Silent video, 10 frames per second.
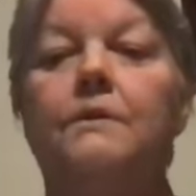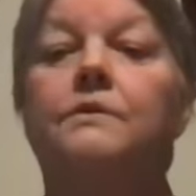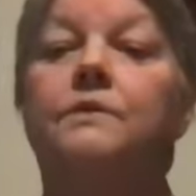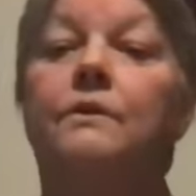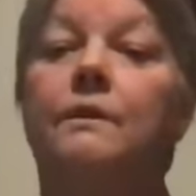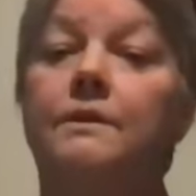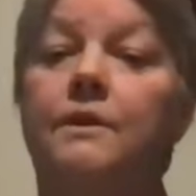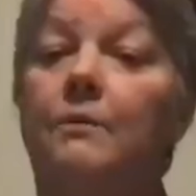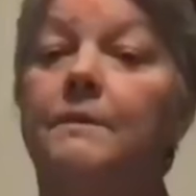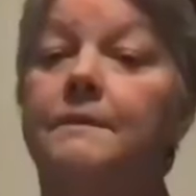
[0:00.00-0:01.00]
So let's
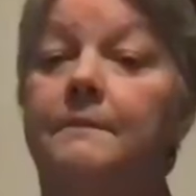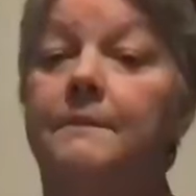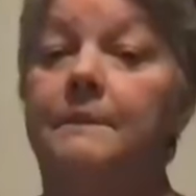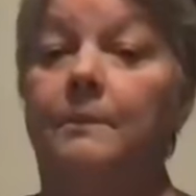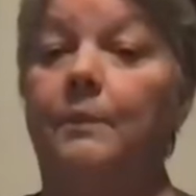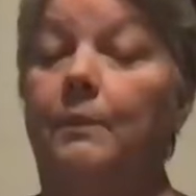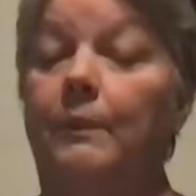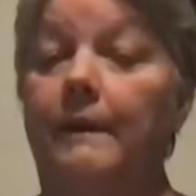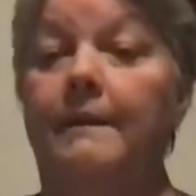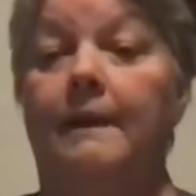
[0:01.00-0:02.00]
start with some simple
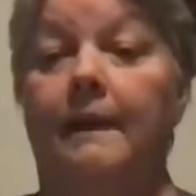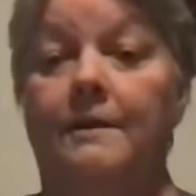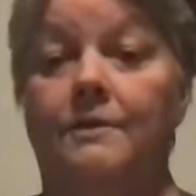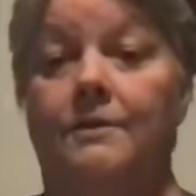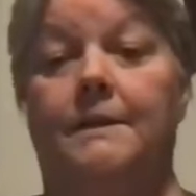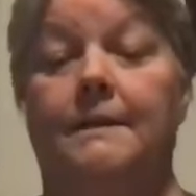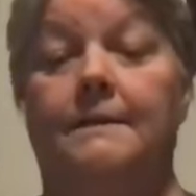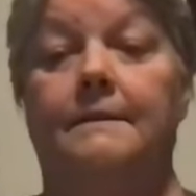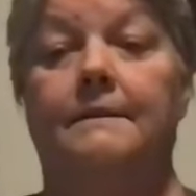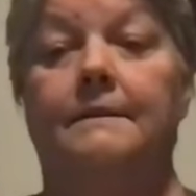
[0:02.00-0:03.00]
breathing
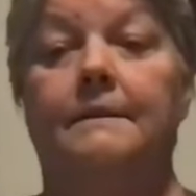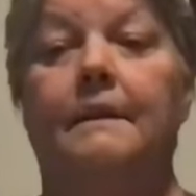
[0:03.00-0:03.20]
exercises.